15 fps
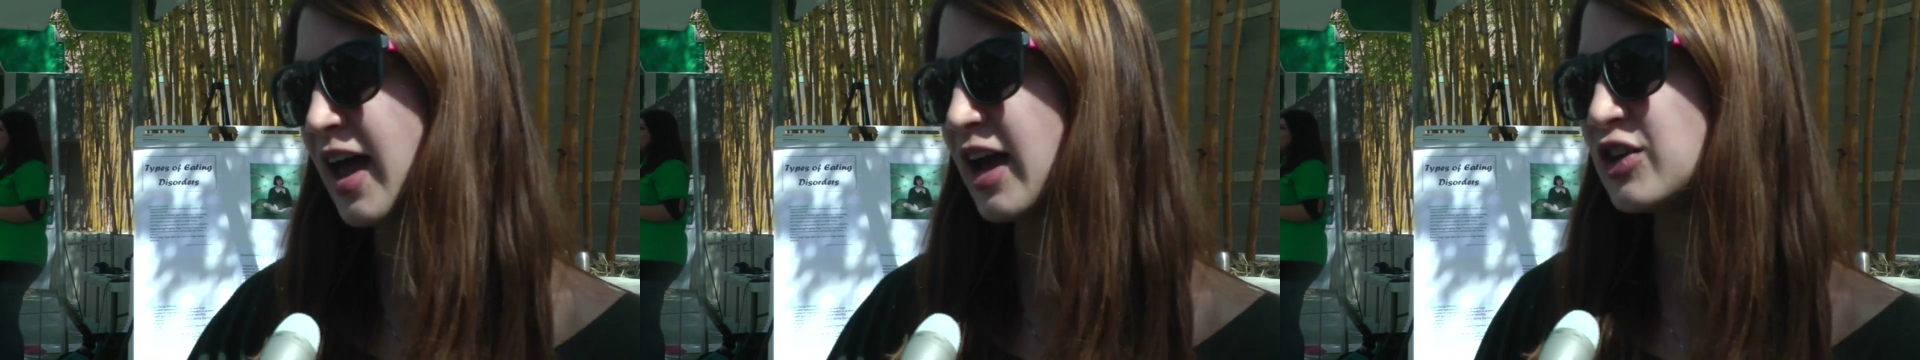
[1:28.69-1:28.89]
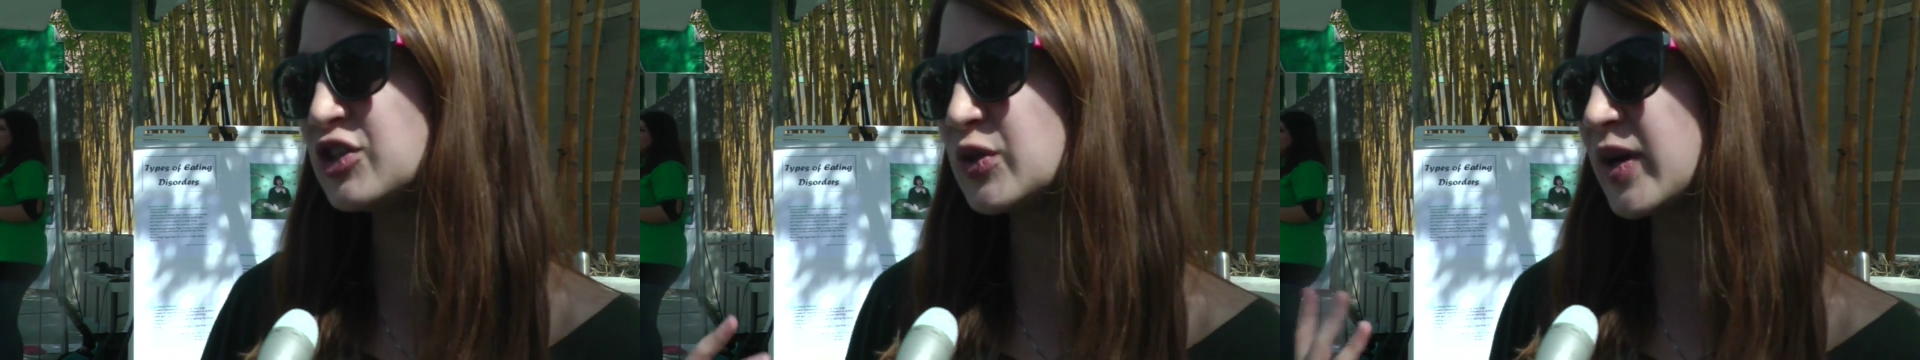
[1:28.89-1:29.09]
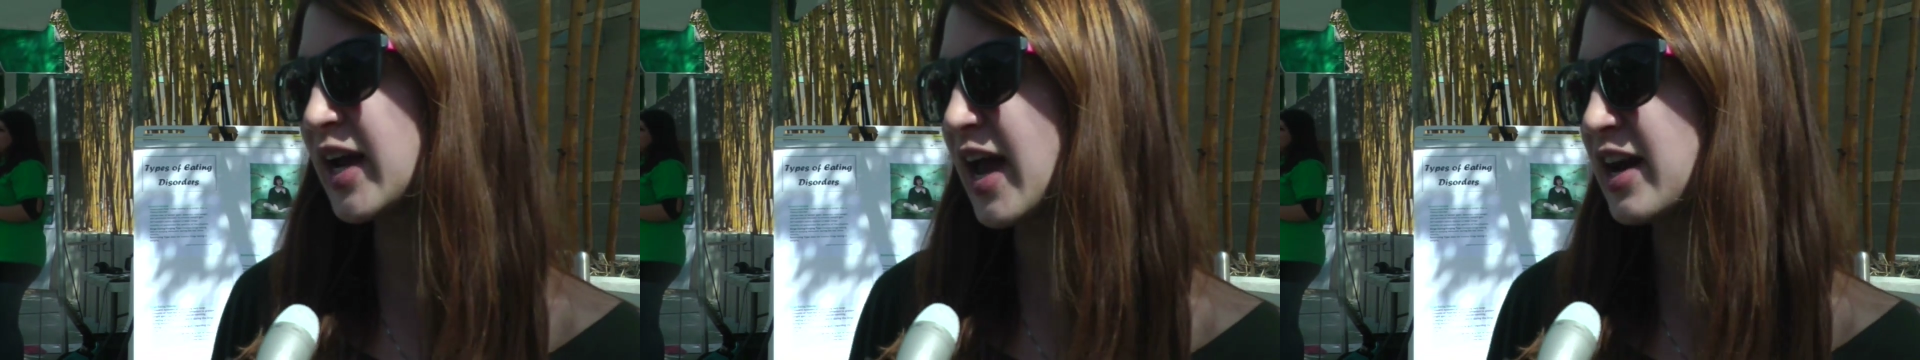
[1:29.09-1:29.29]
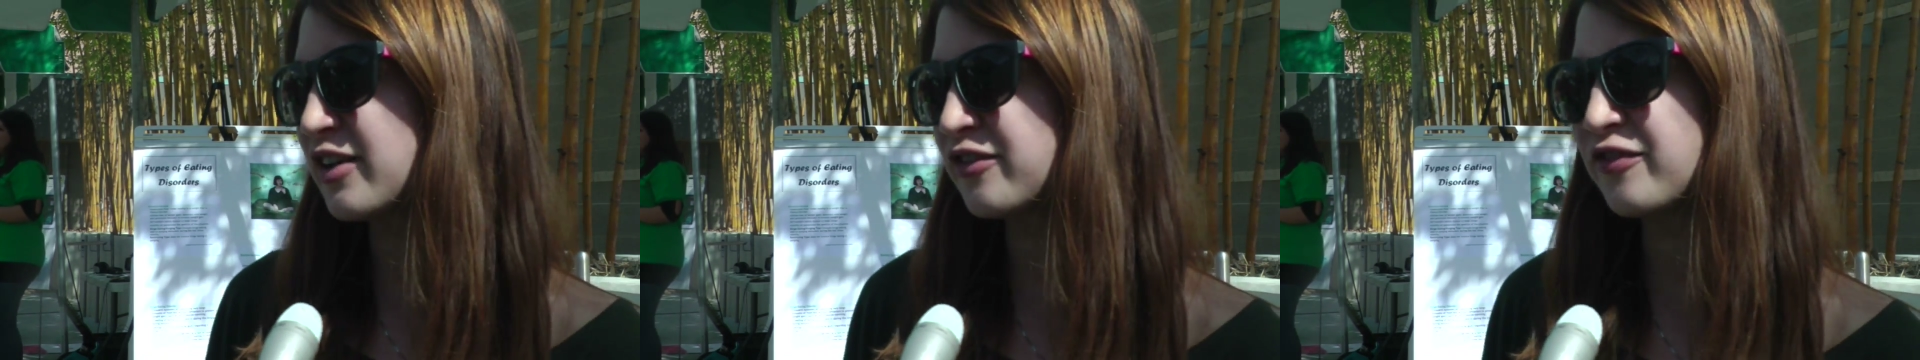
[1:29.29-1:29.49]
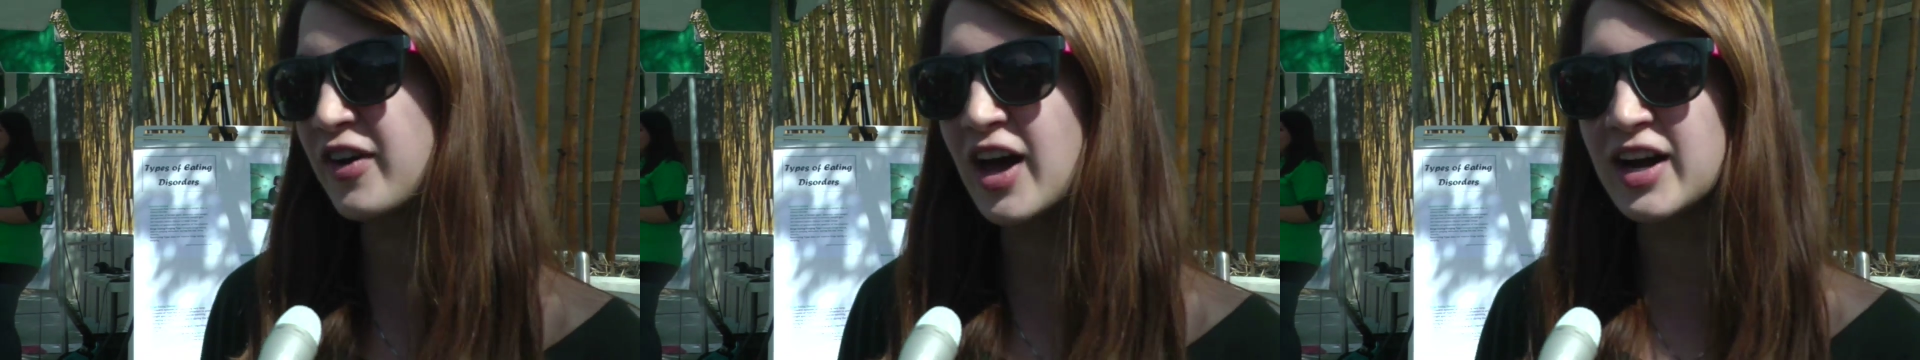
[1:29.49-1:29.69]
and do it
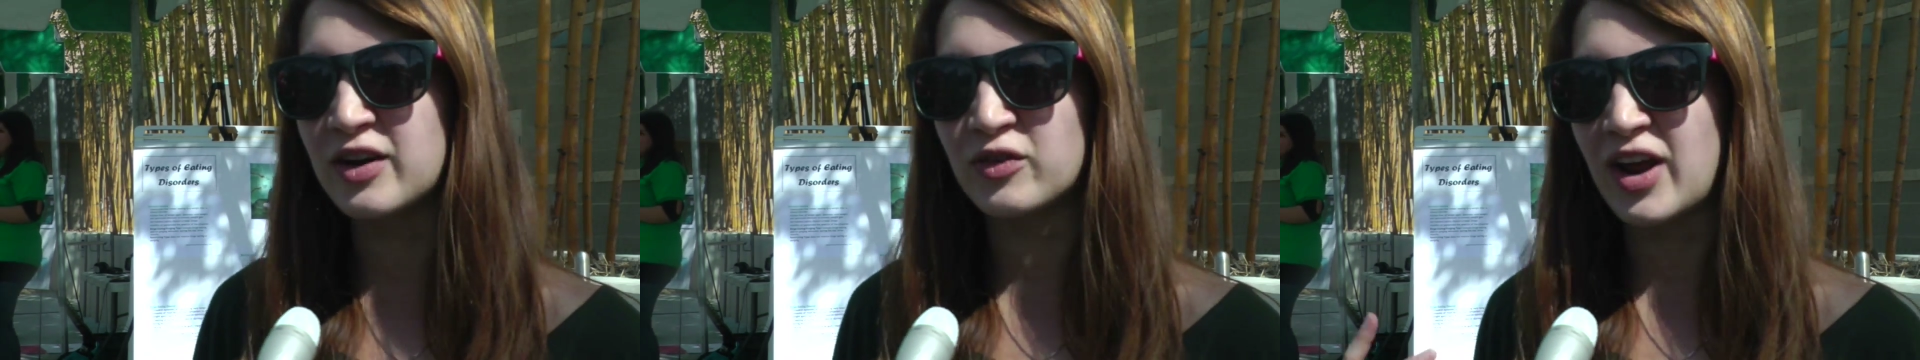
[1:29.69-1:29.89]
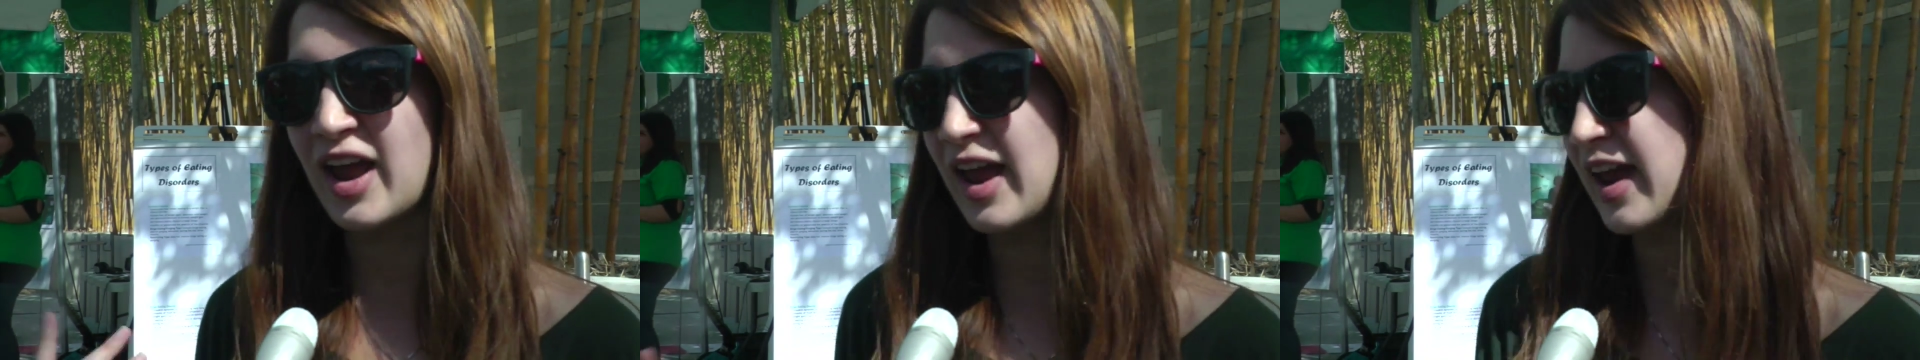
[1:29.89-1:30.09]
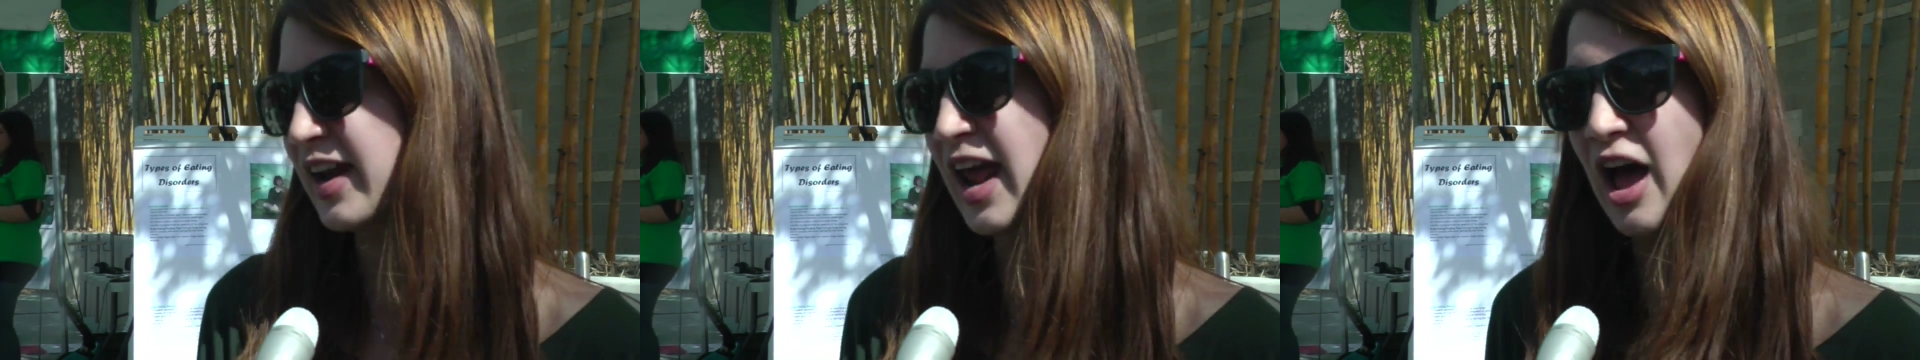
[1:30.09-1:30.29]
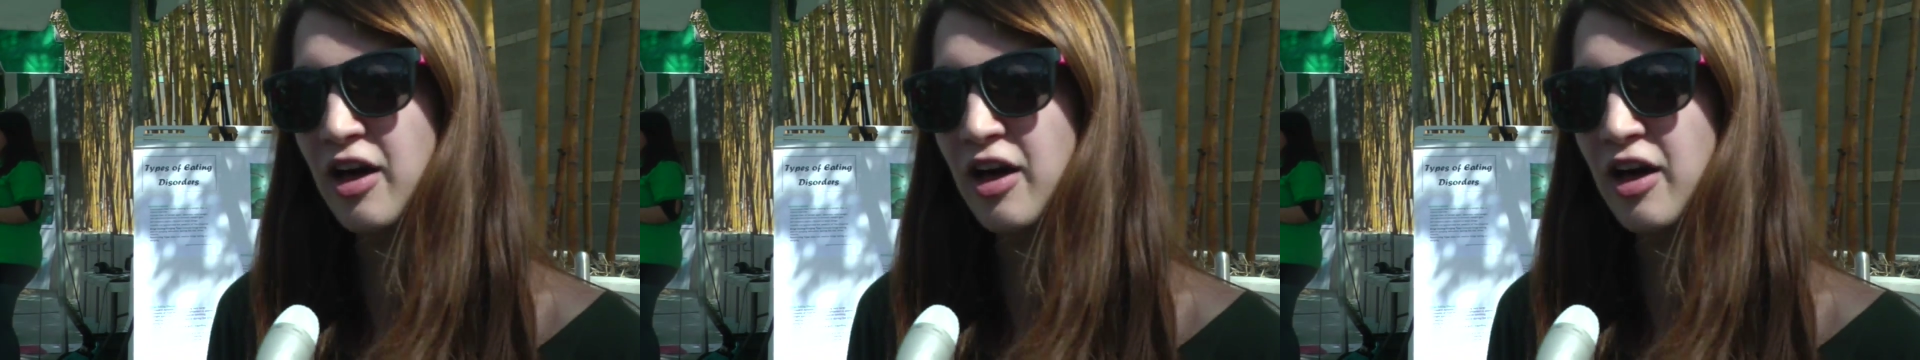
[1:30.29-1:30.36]
in a fun and, and